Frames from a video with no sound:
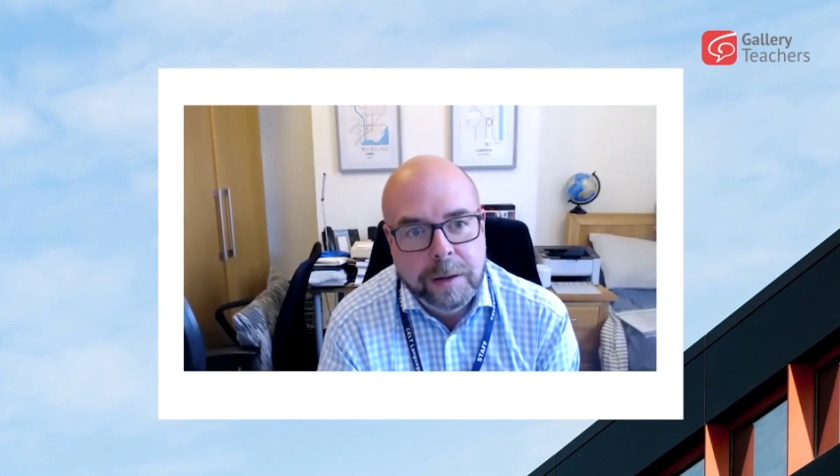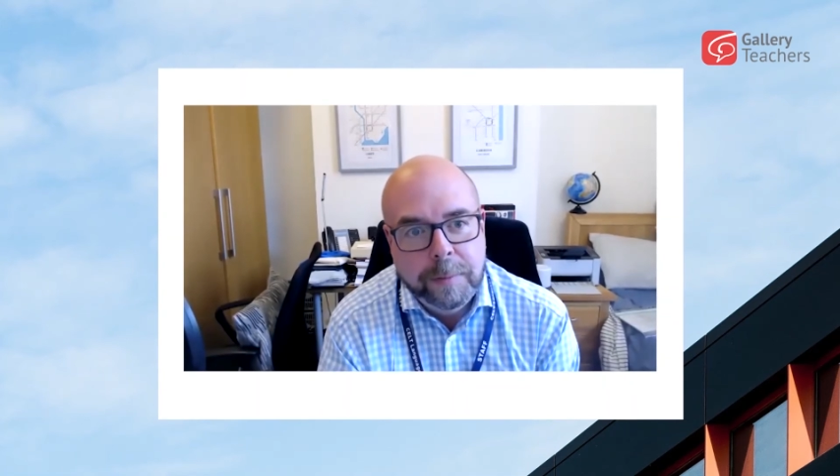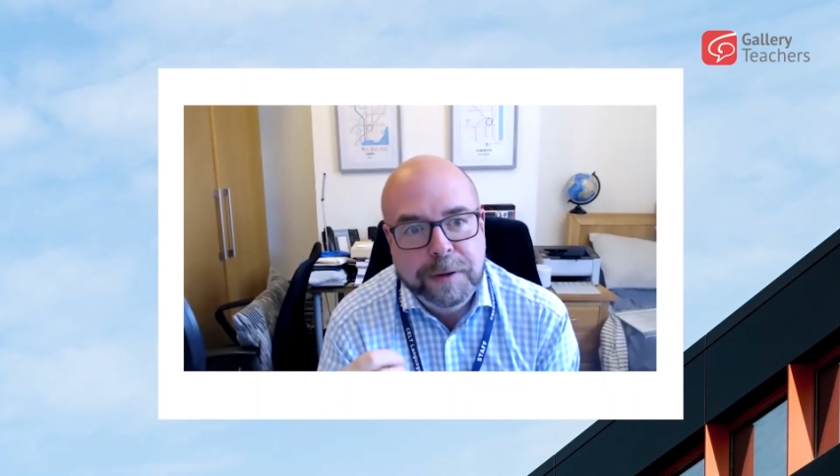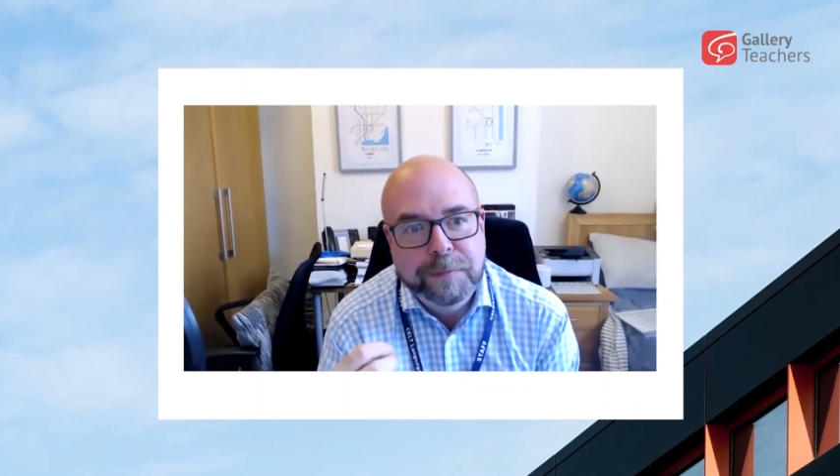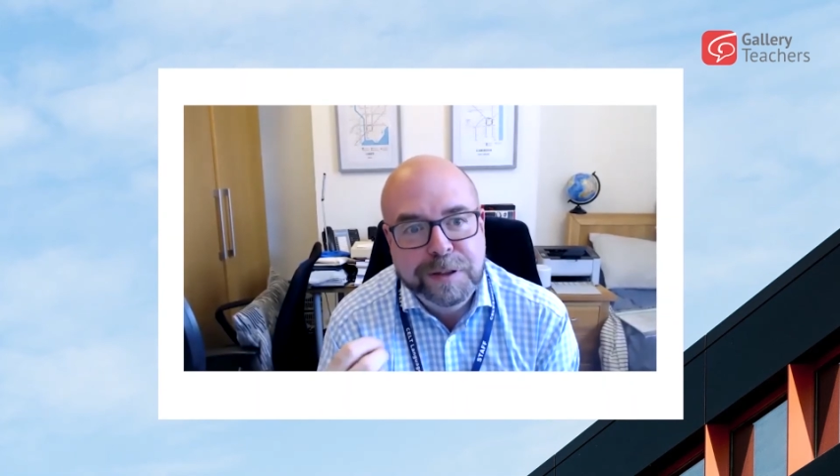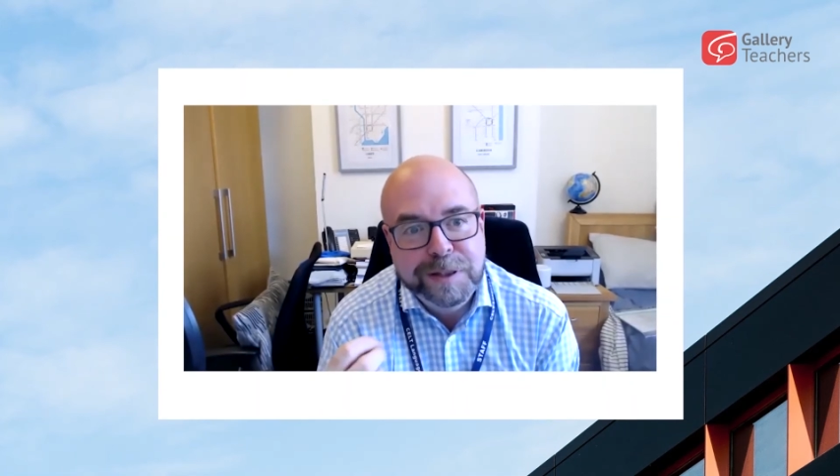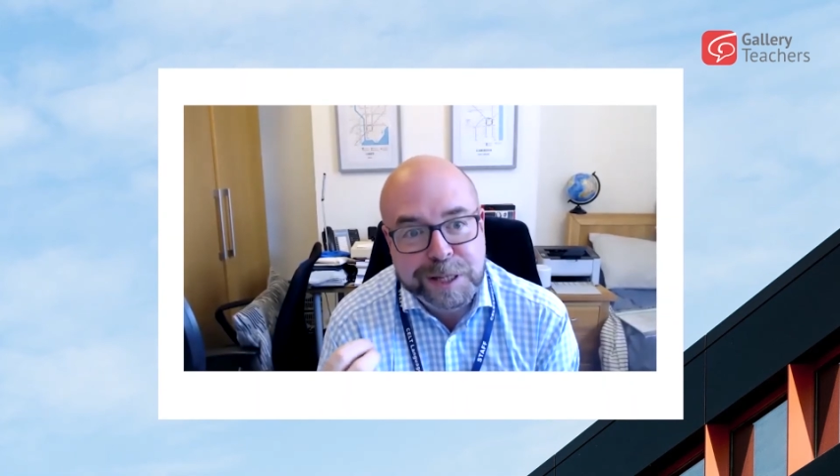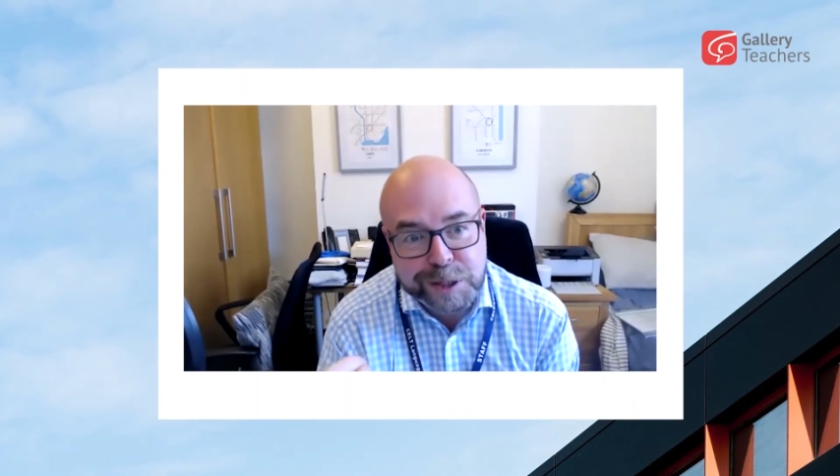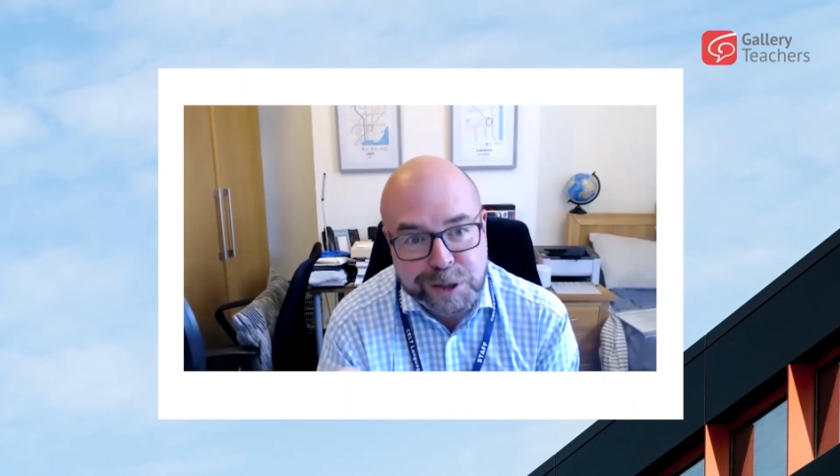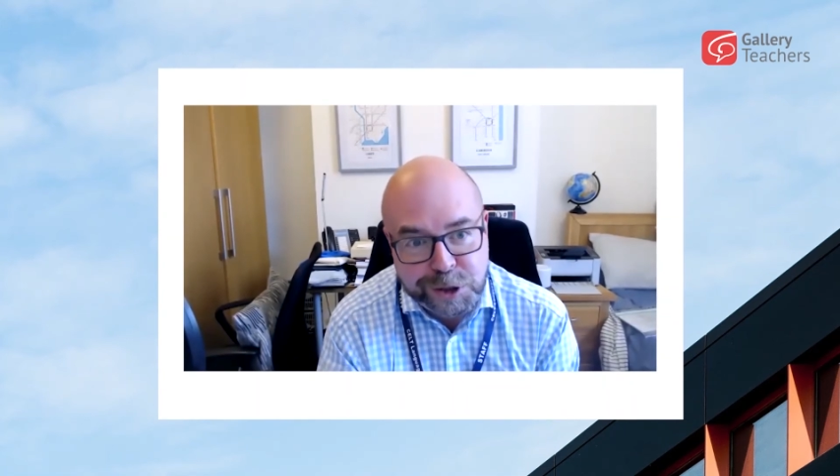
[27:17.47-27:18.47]
But for the
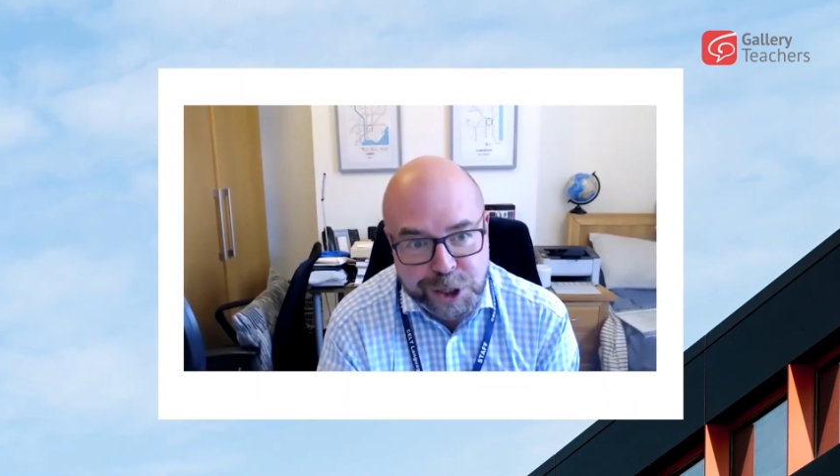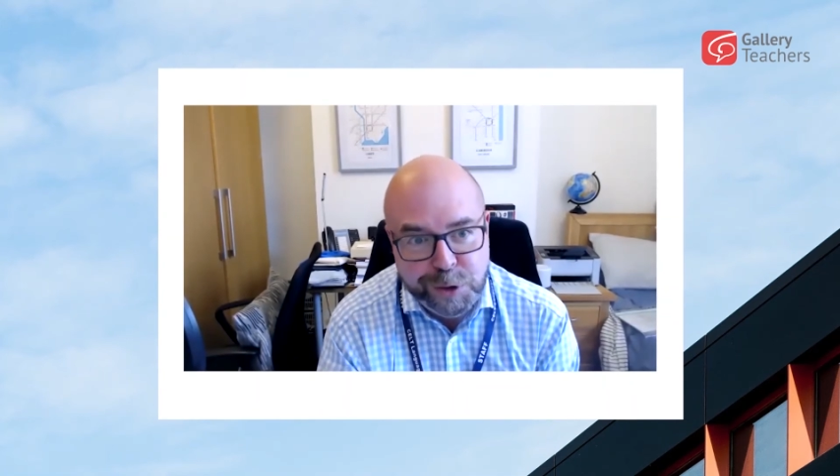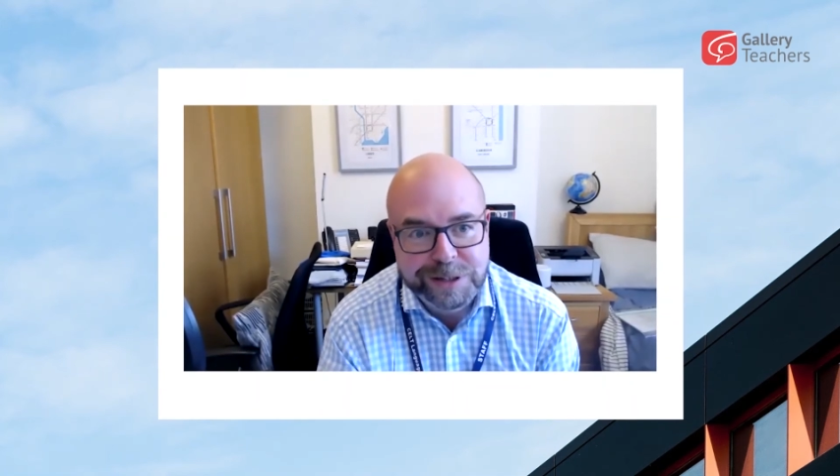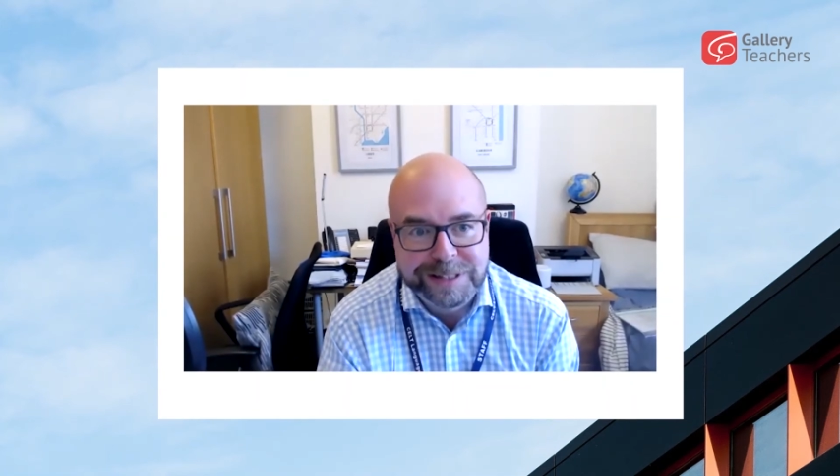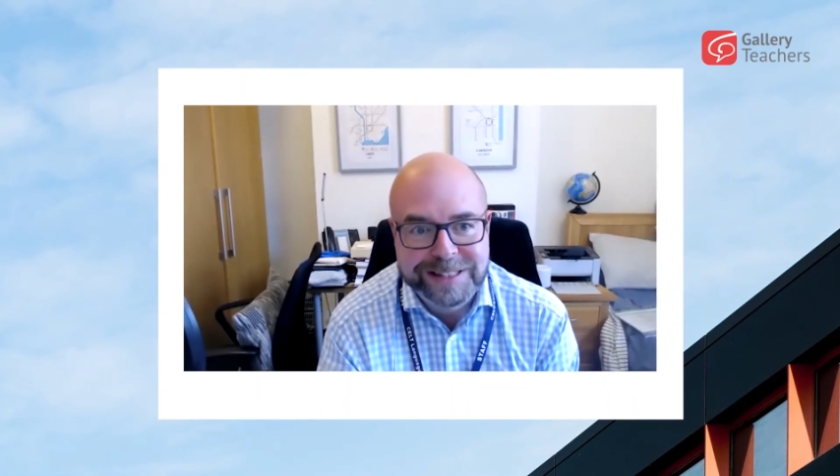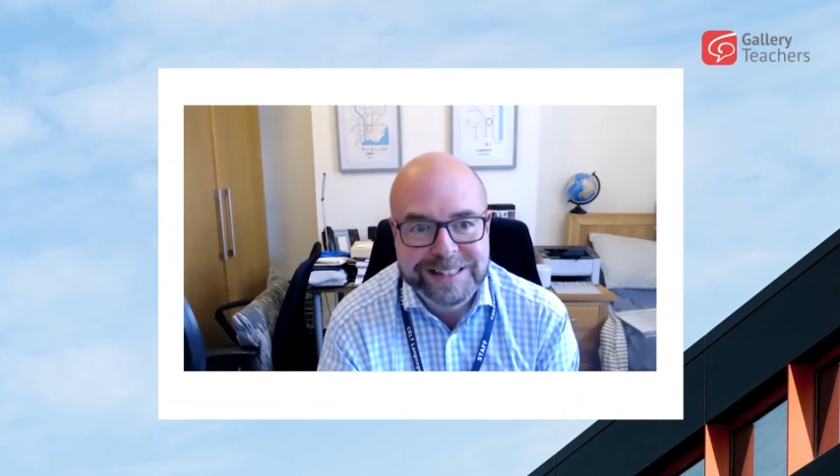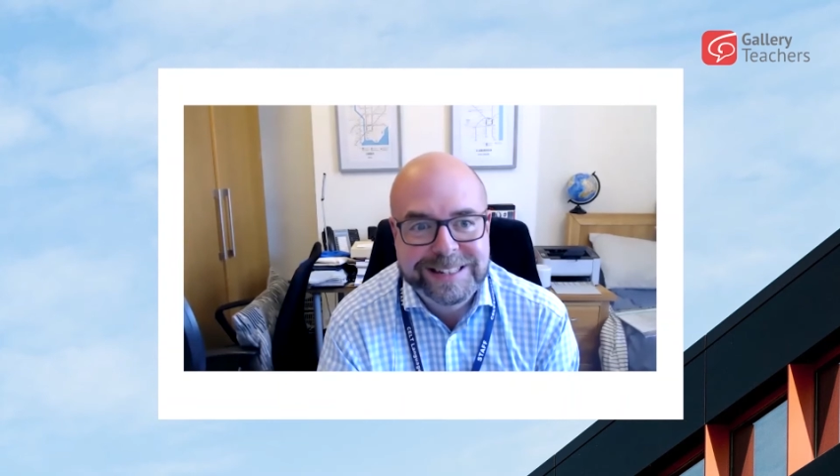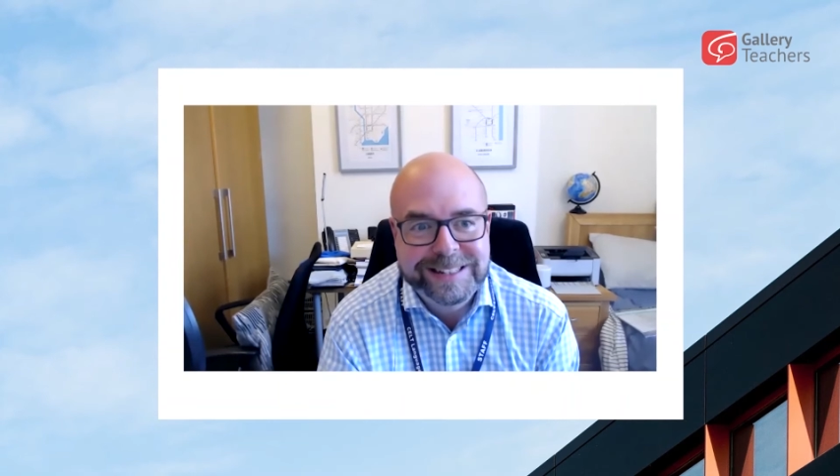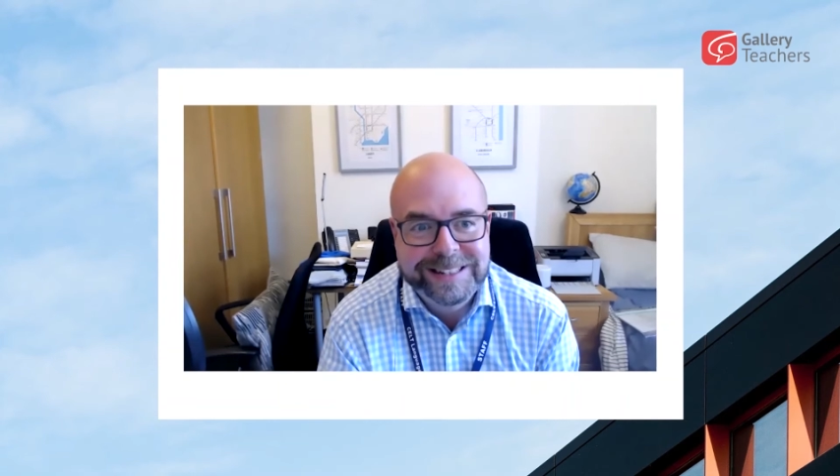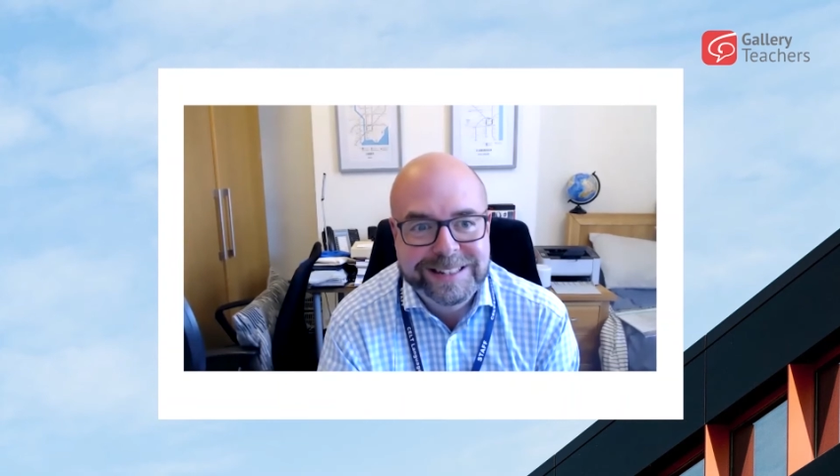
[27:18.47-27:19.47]

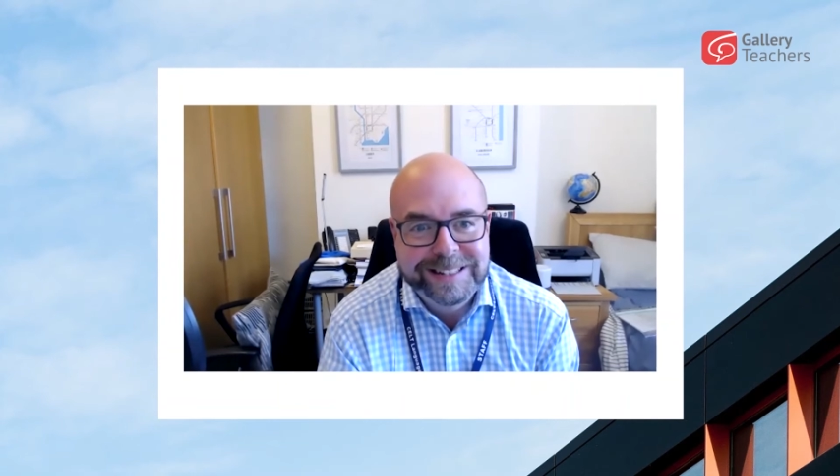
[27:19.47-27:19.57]
students,